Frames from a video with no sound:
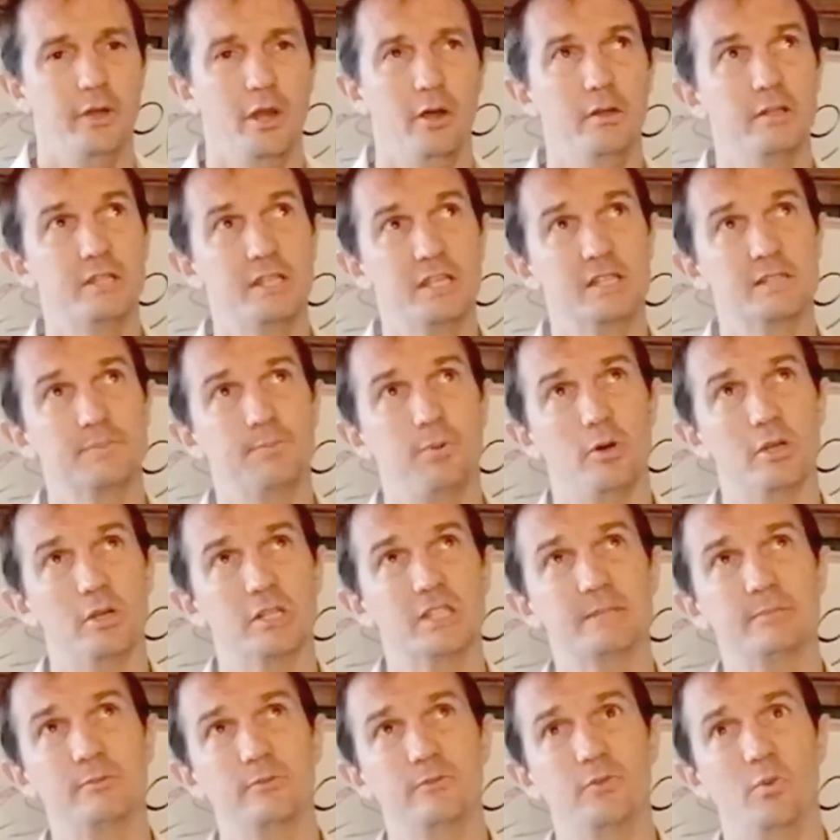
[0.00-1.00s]
It's
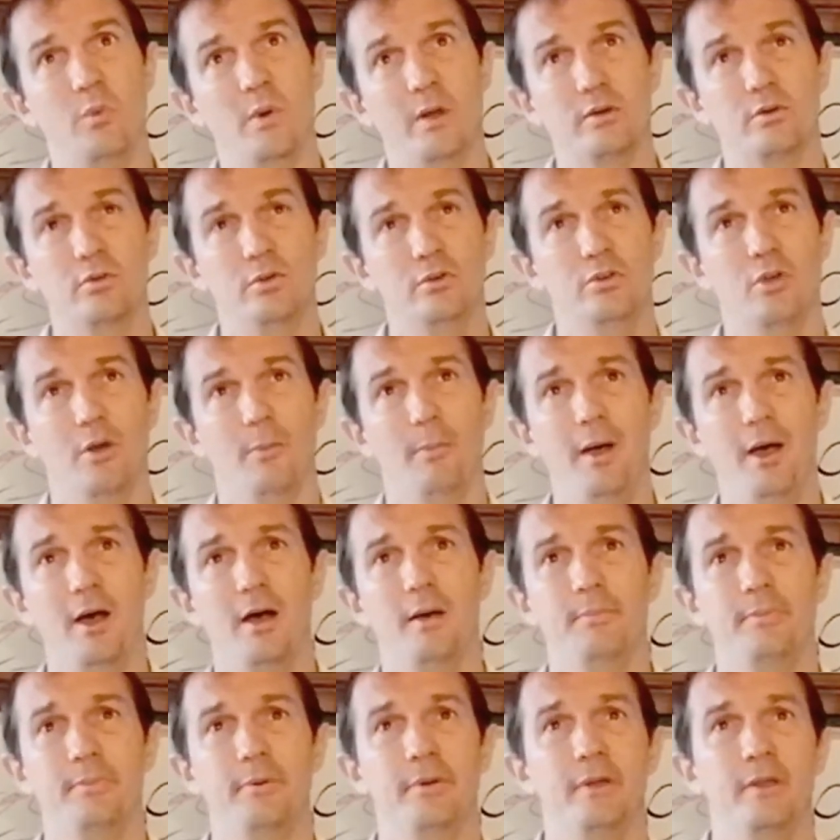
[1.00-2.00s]
possible for one could come
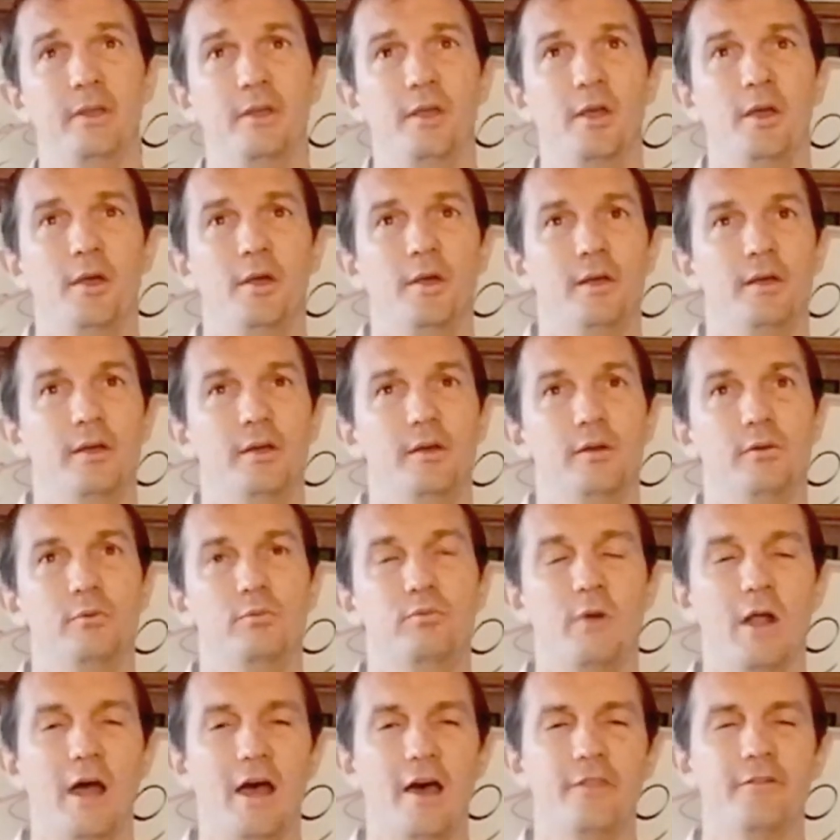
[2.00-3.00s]
up,
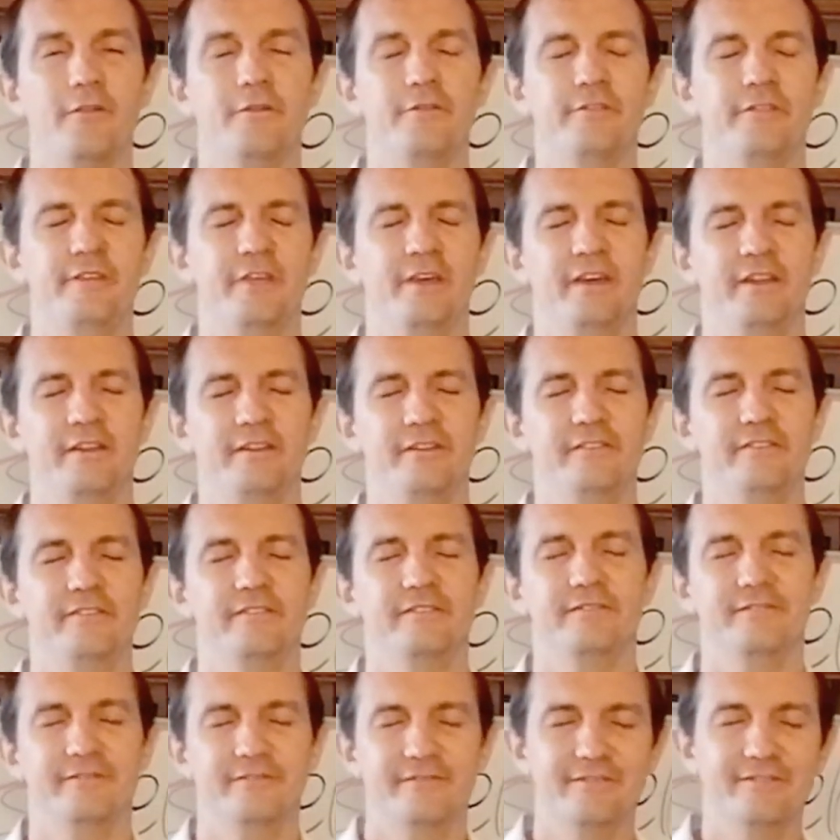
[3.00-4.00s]
rather than
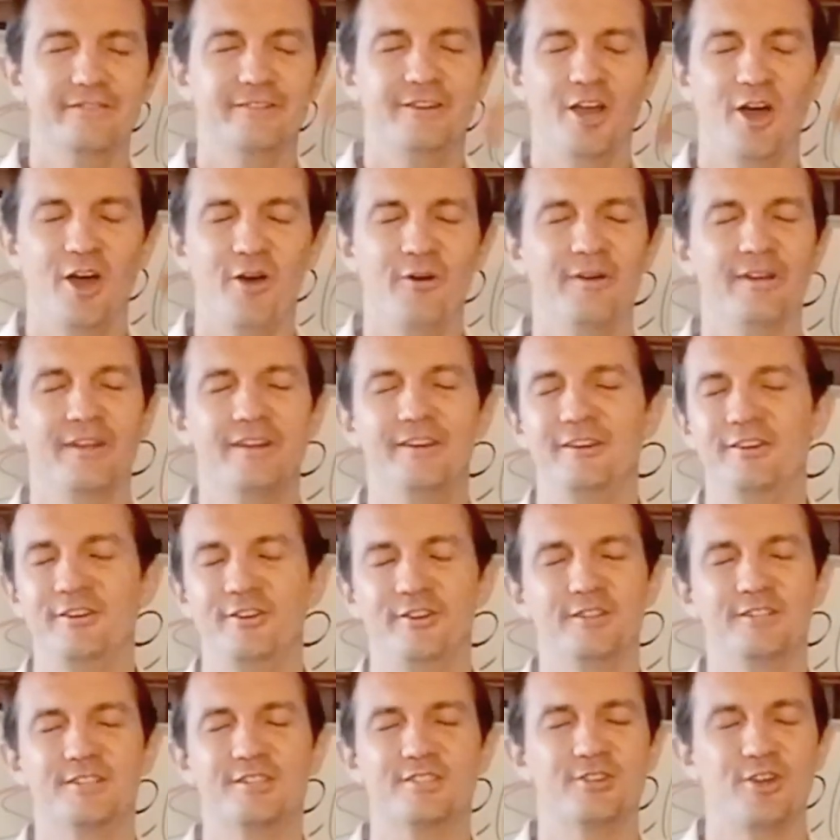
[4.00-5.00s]

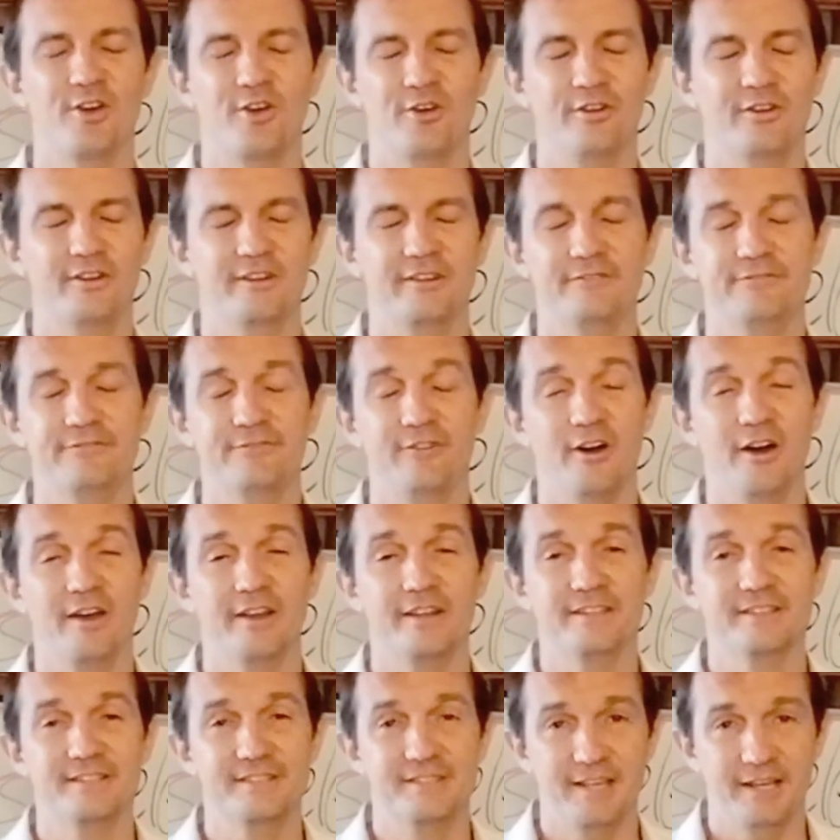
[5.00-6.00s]
going, it's totally
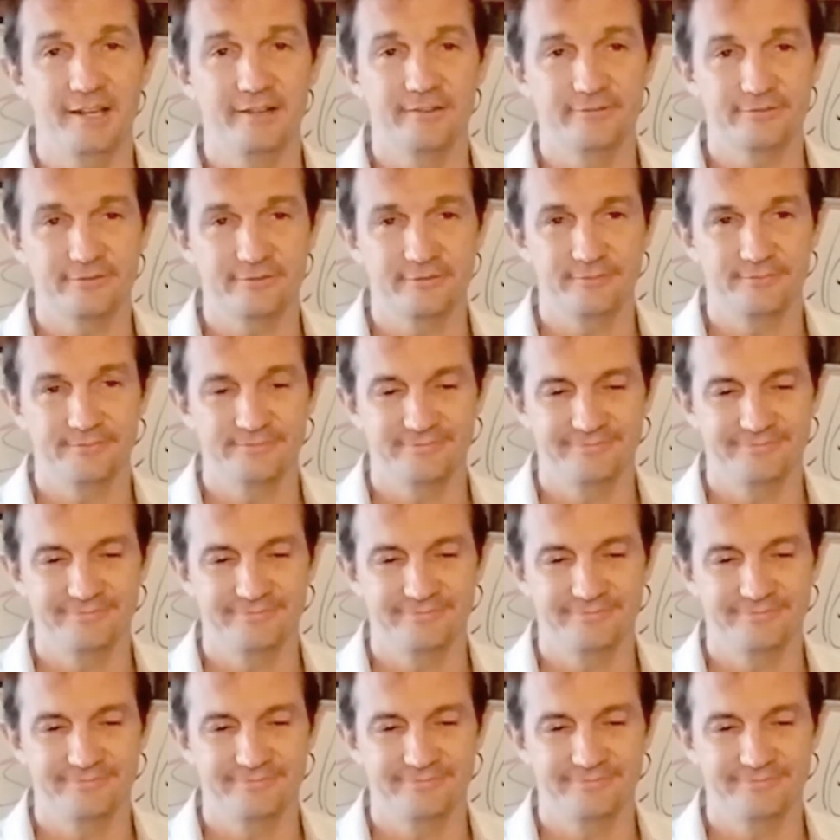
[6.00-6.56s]
fine and safe.